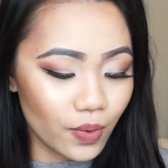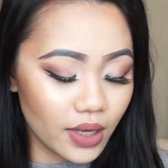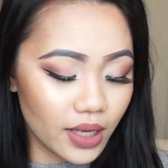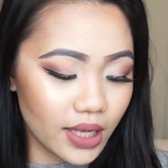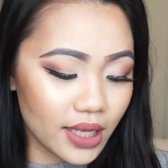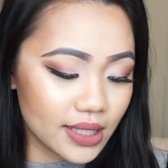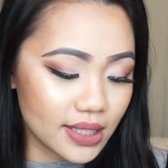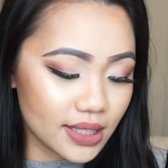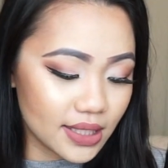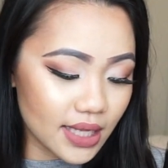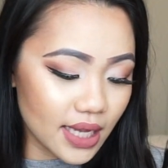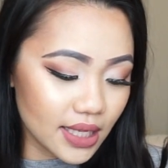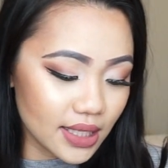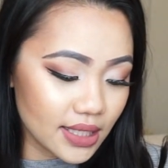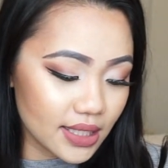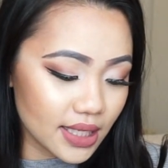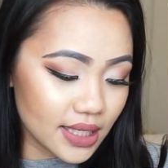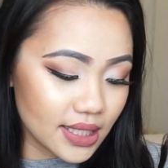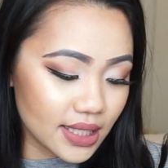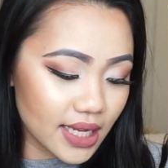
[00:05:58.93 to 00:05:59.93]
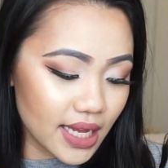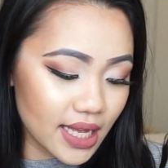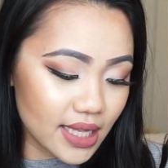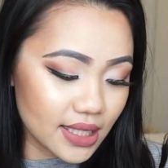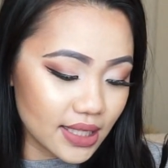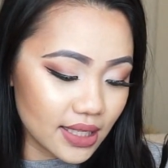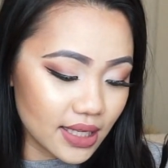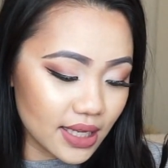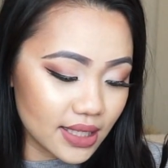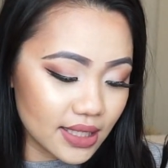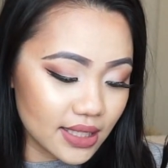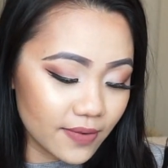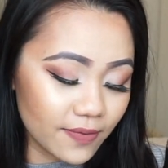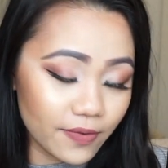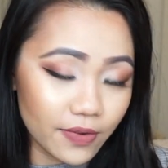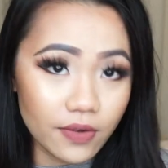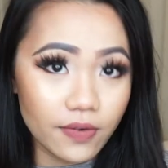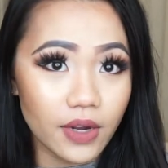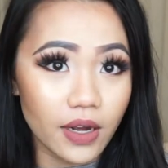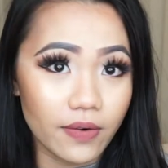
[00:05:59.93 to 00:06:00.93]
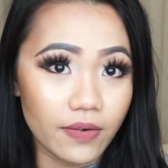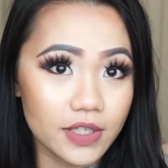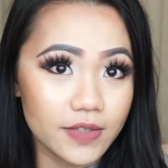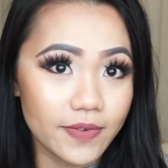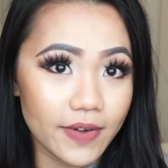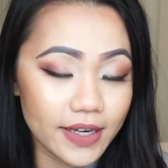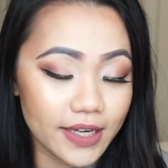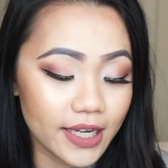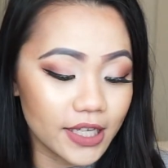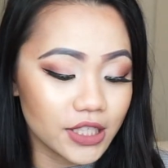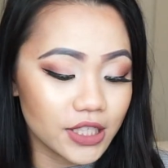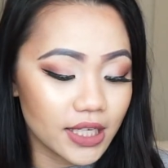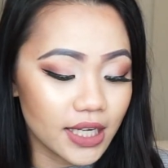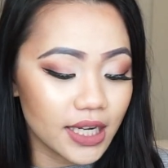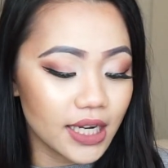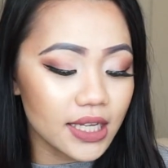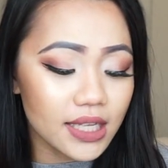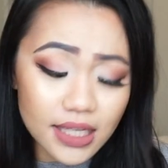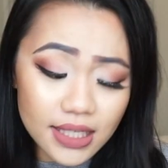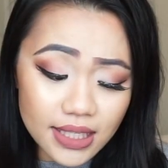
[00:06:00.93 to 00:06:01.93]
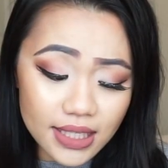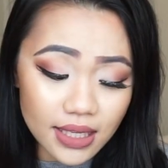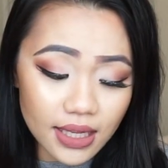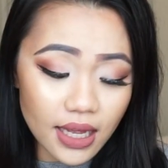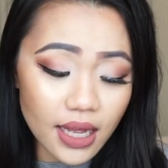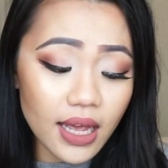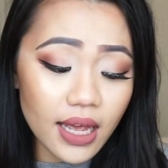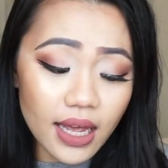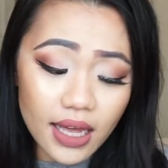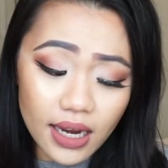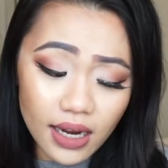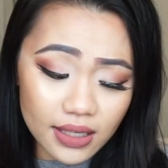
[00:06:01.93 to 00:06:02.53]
it says it's a full coverage foundation, and it